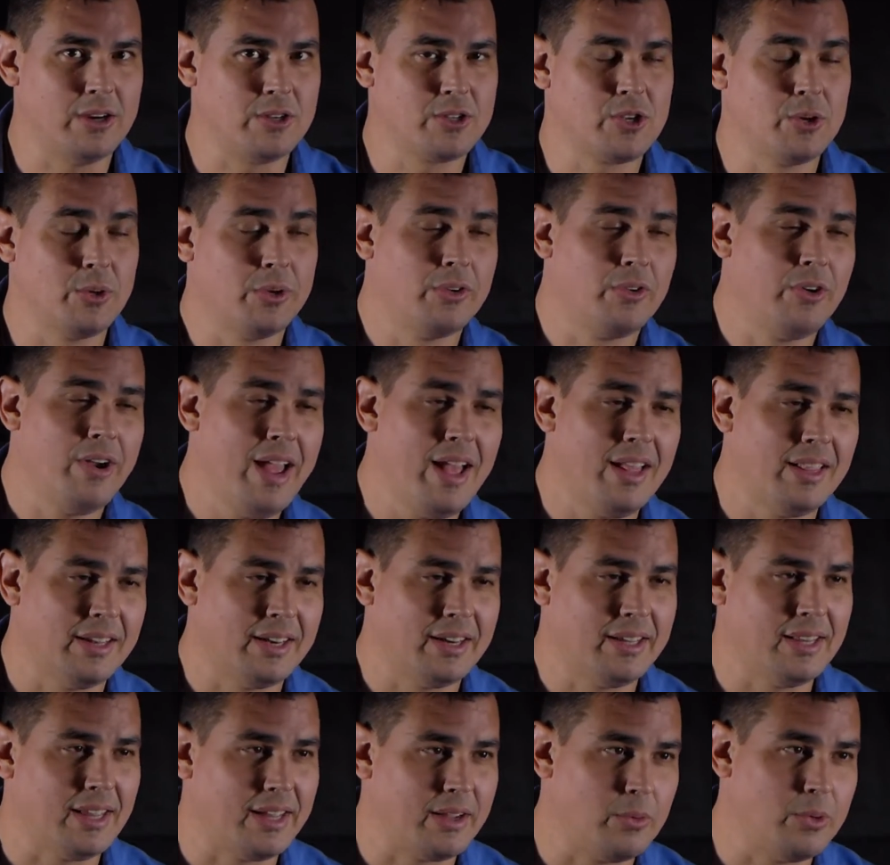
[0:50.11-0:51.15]
So in reality,
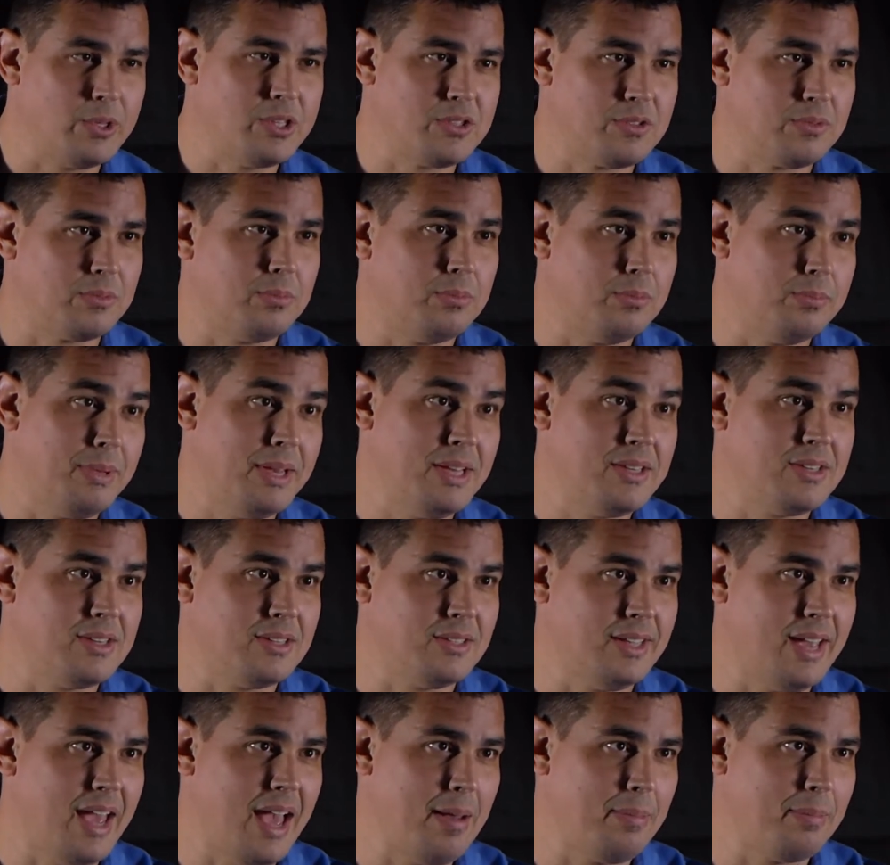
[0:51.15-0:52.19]
like what's
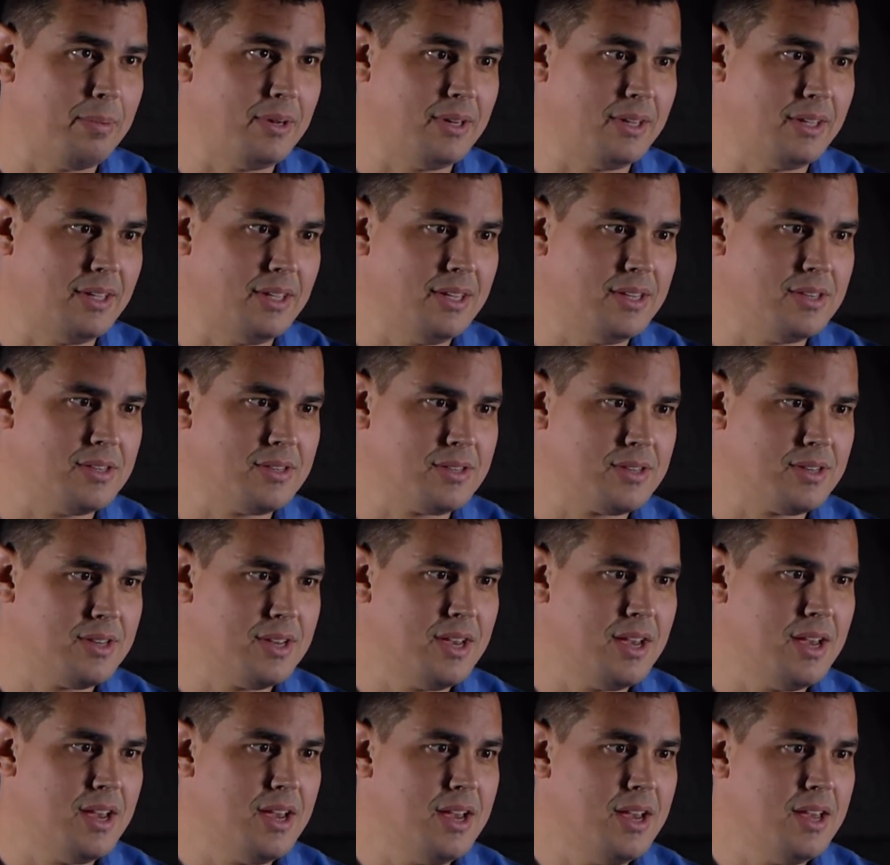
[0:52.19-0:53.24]
basically happening is
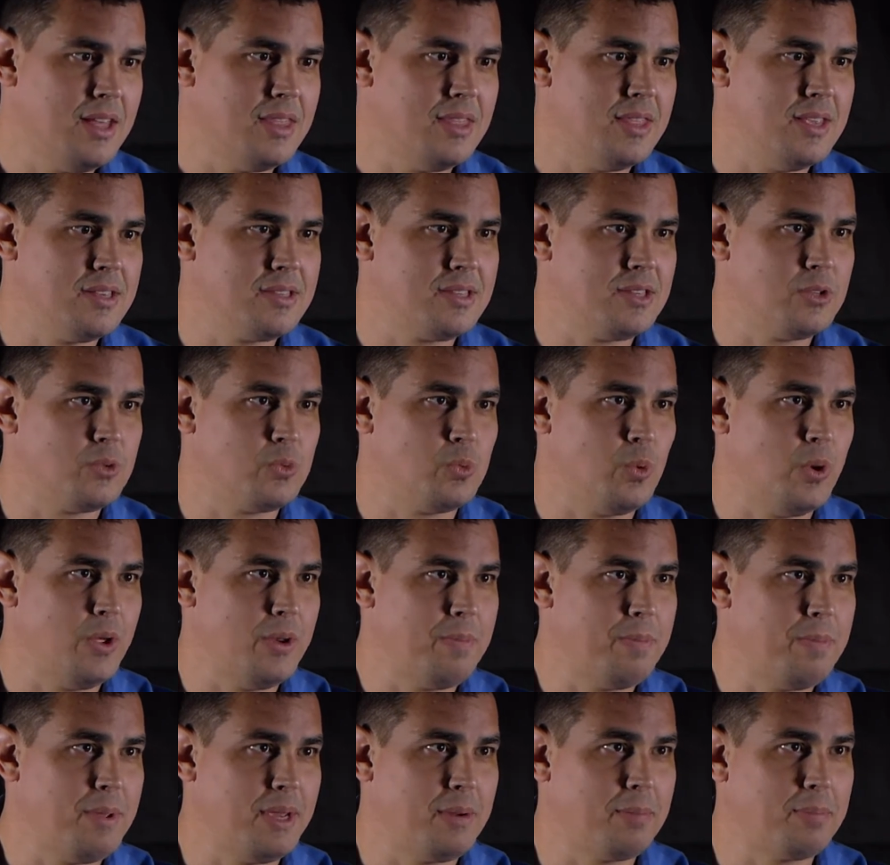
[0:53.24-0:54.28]
this is one
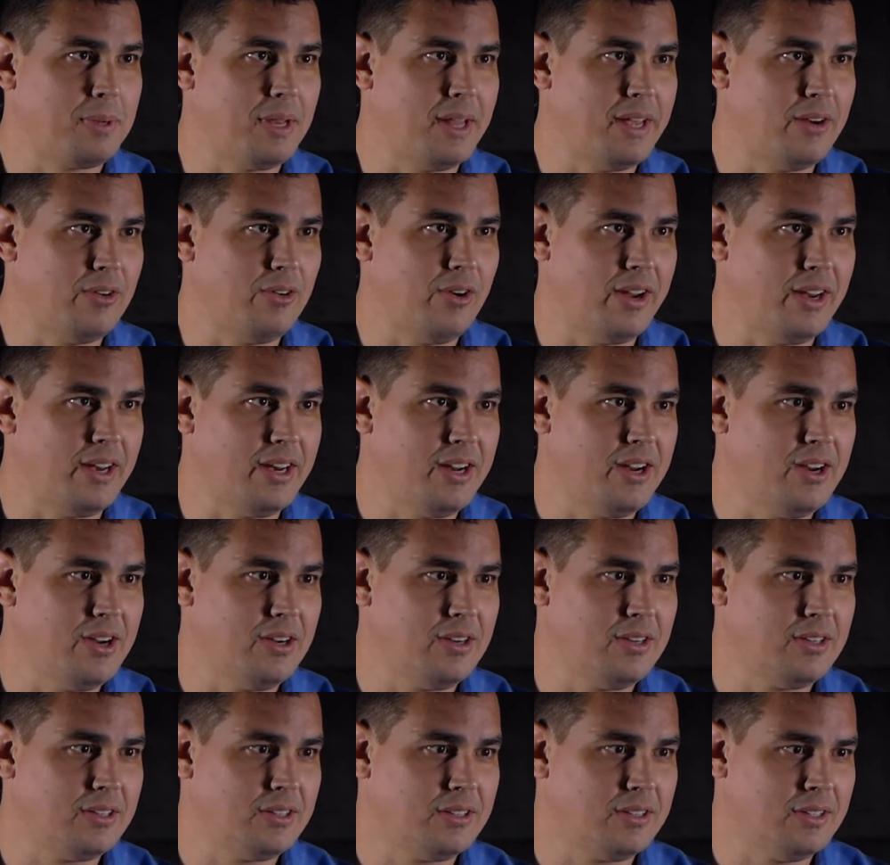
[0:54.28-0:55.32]
big plate right here,
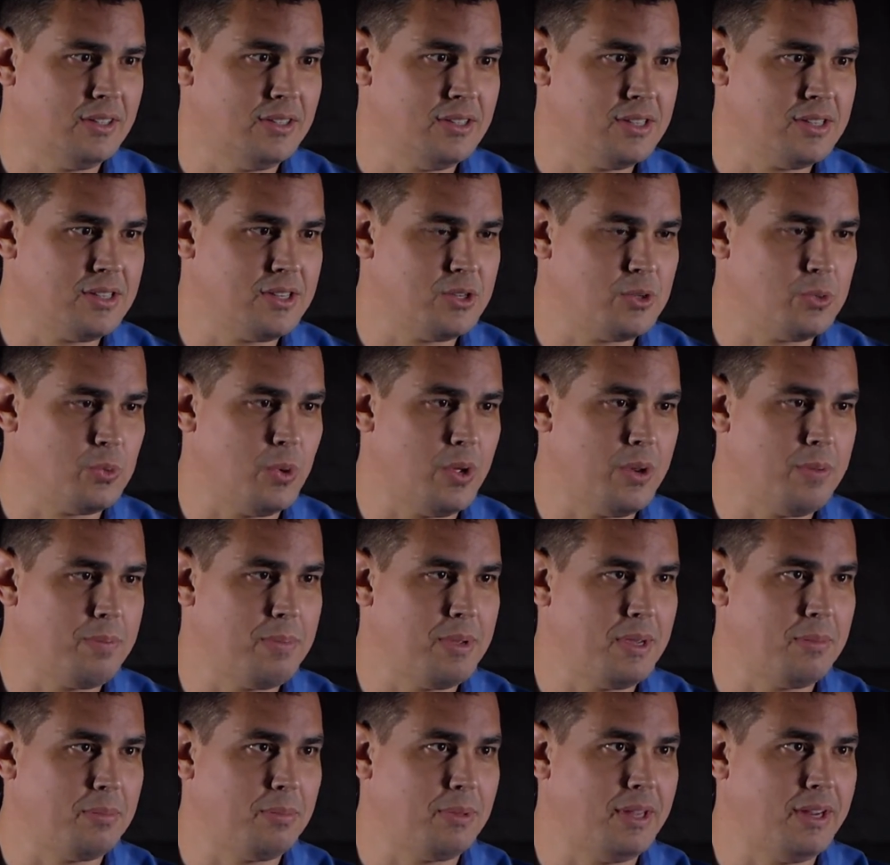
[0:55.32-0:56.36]
and this is one
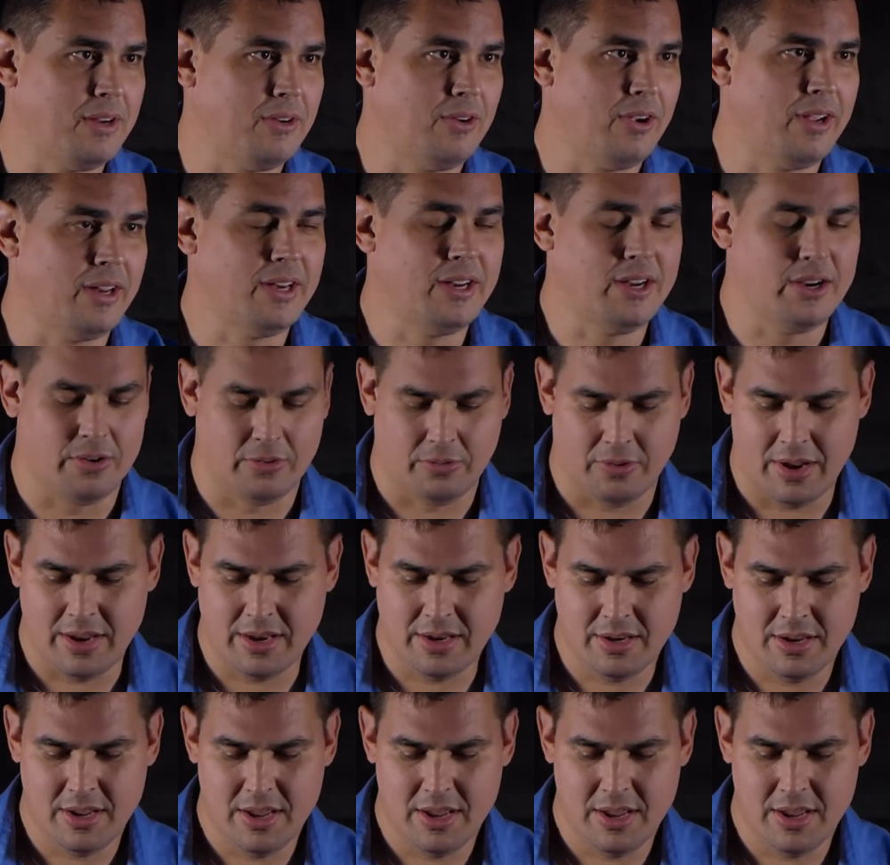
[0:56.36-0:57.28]
big plate right here, right?